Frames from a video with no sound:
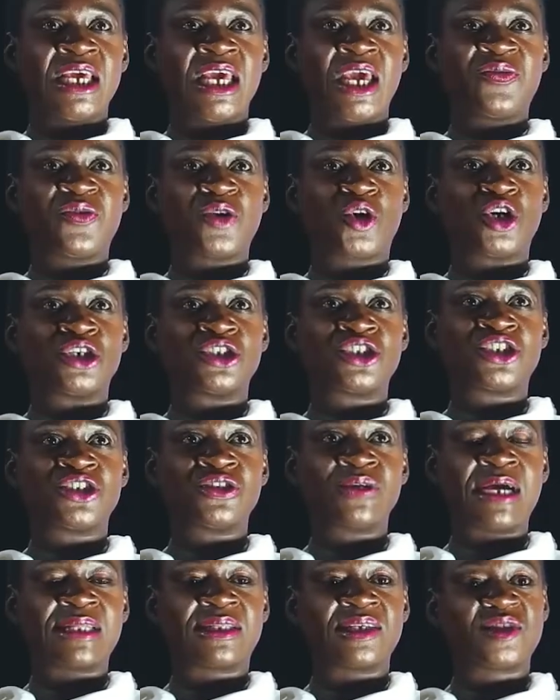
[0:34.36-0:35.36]
If we
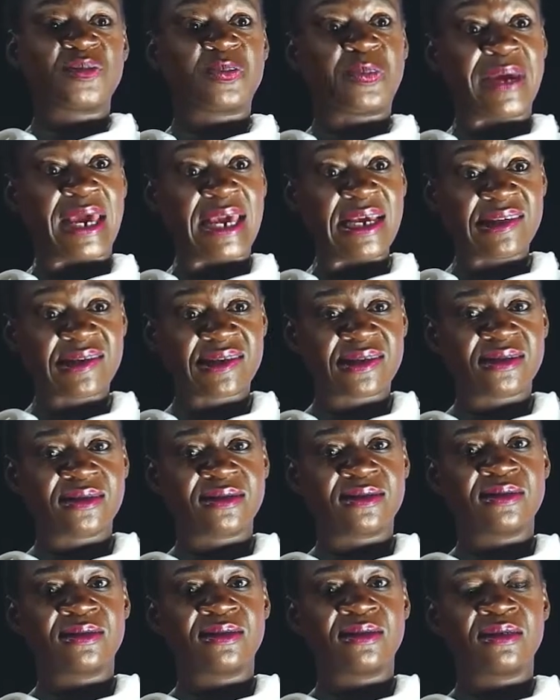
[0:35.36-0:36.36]
continue at this pace,
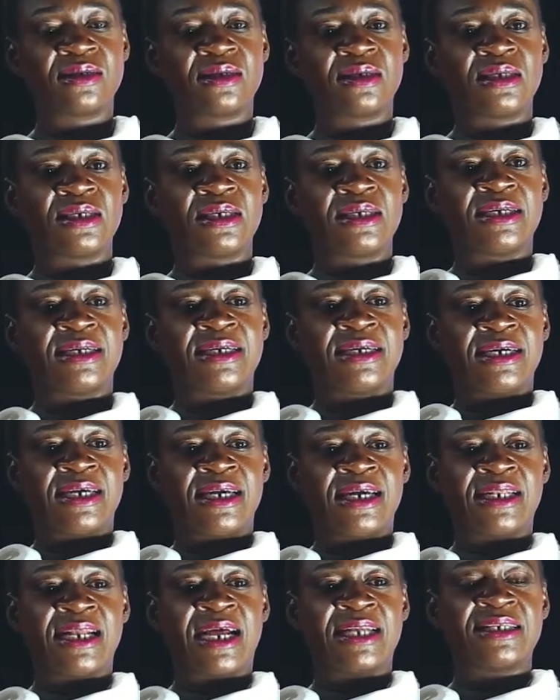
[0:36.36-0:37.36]

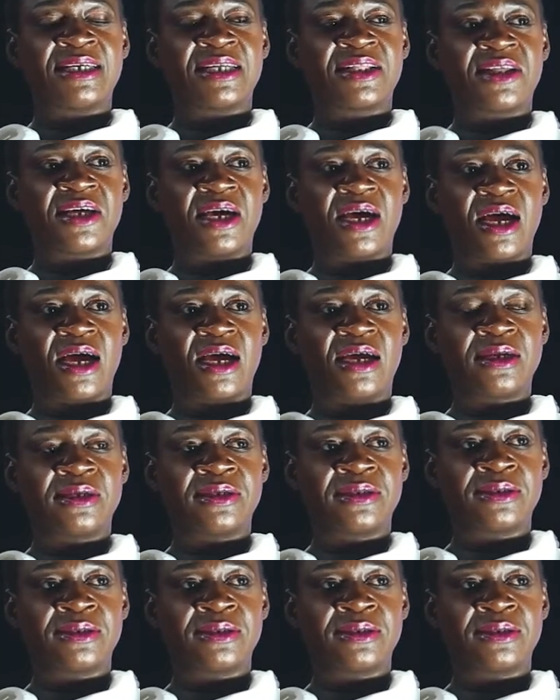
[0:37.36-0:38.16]
in another